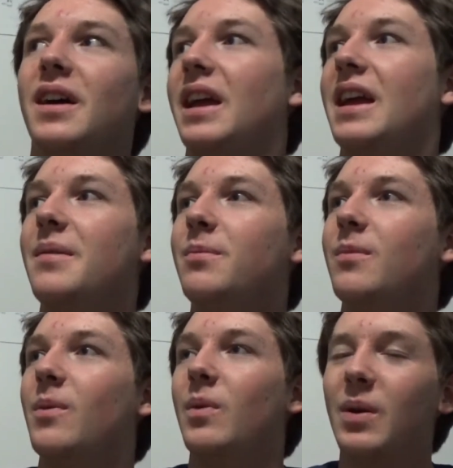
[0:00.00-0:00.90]
it,
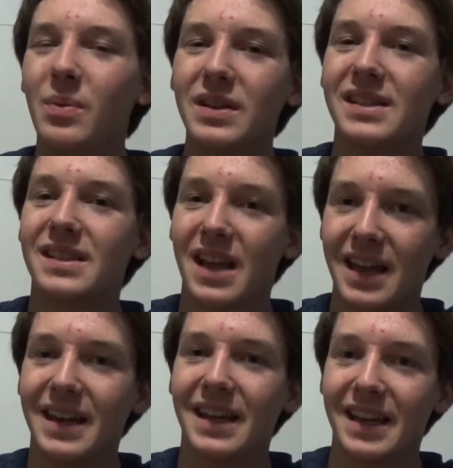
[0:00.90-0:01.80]
it was
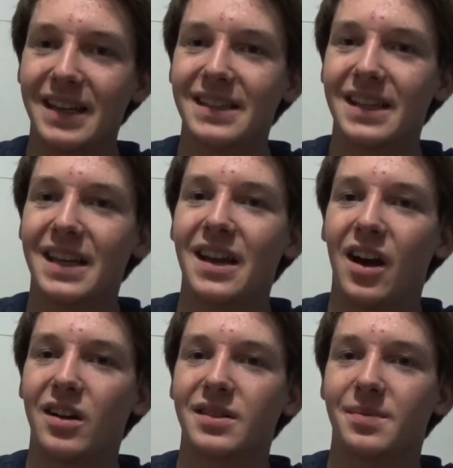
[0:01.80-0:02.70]
an easy
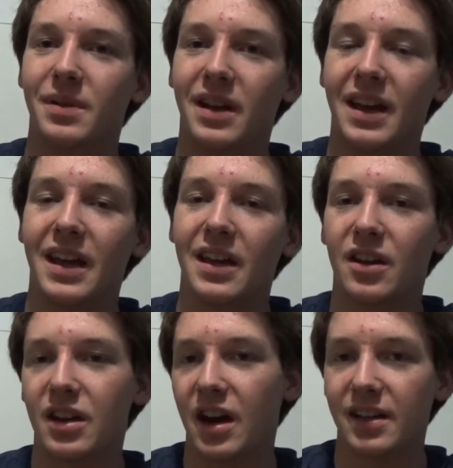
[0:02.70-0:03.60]
cosplay
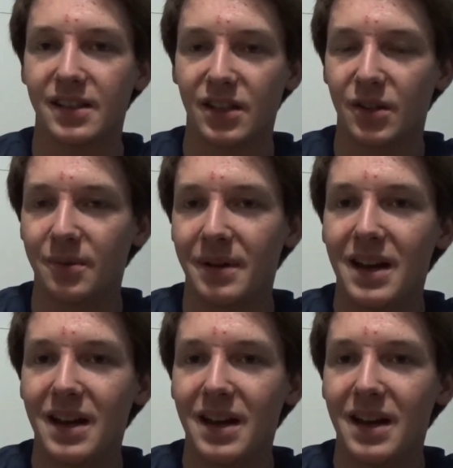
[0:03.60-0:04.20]
costume.